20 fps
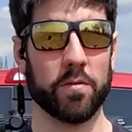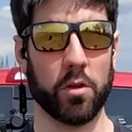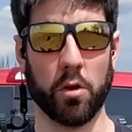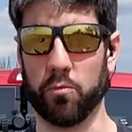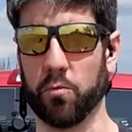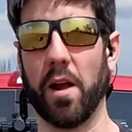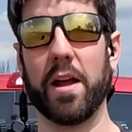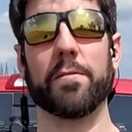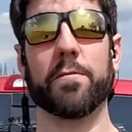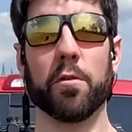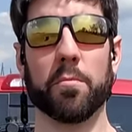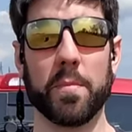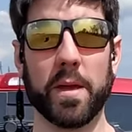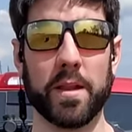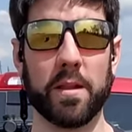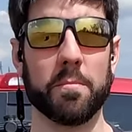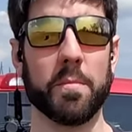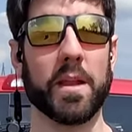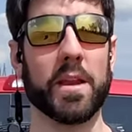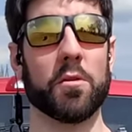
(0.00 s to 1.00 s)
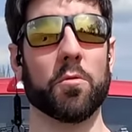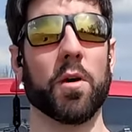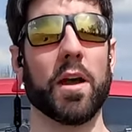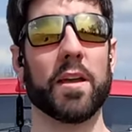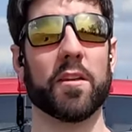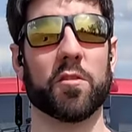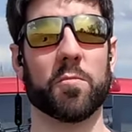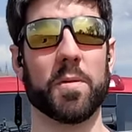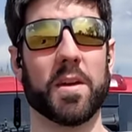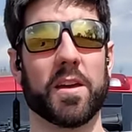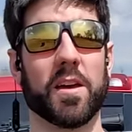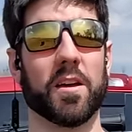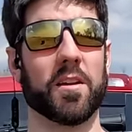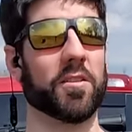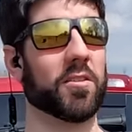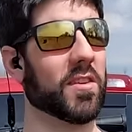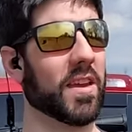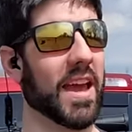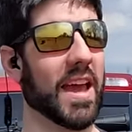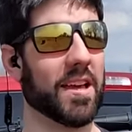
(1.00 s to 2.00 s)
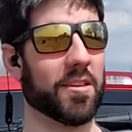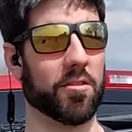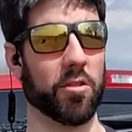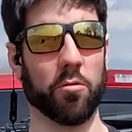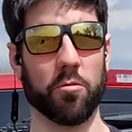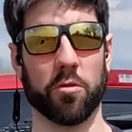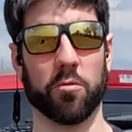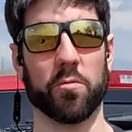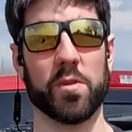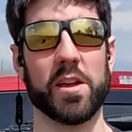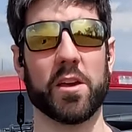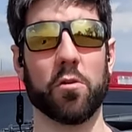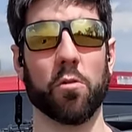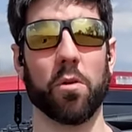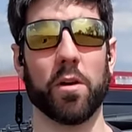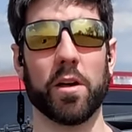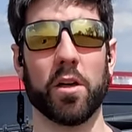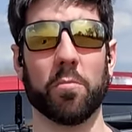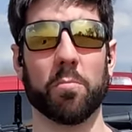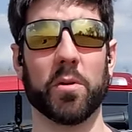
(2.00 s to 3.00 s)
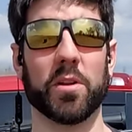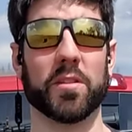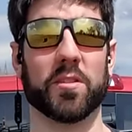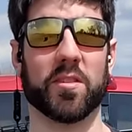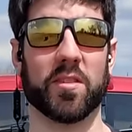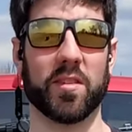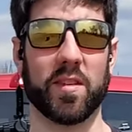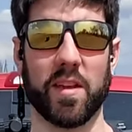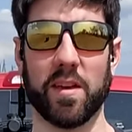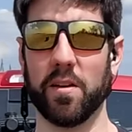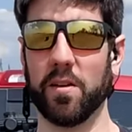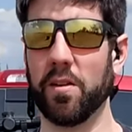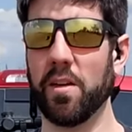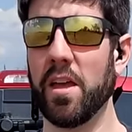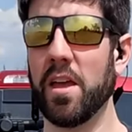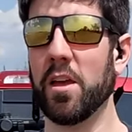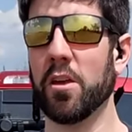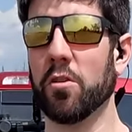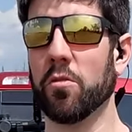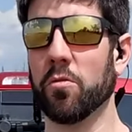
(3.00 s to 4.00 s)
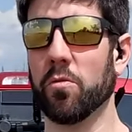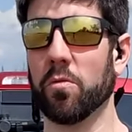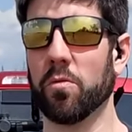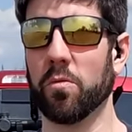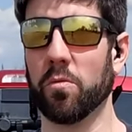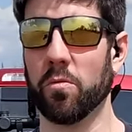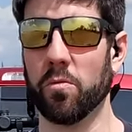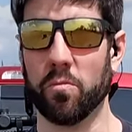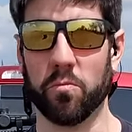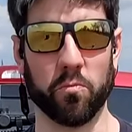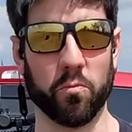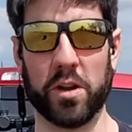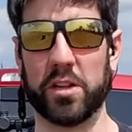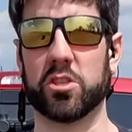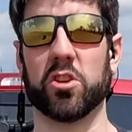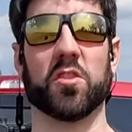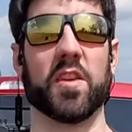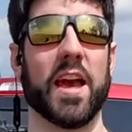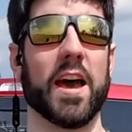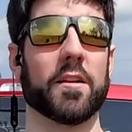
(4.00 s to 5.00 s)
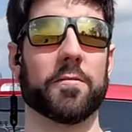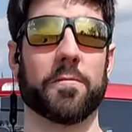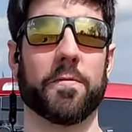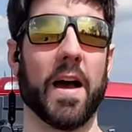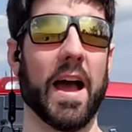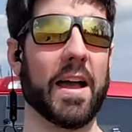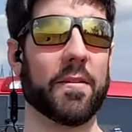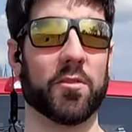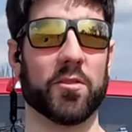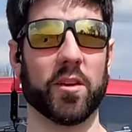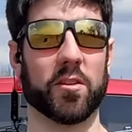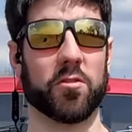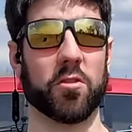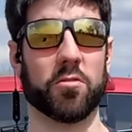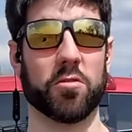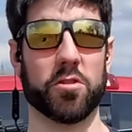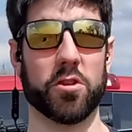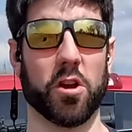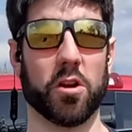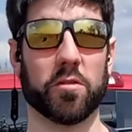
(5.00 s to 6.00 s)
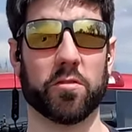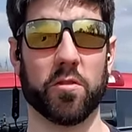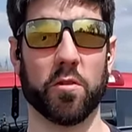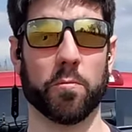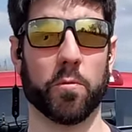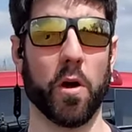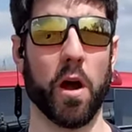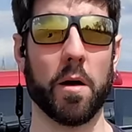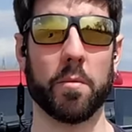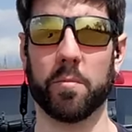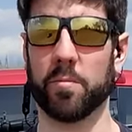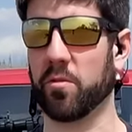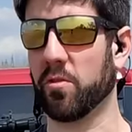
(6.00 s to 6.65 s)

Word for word: a rifleman in many ways because it has lower recoil, but it's still reaches out five, 600 yards, no problem.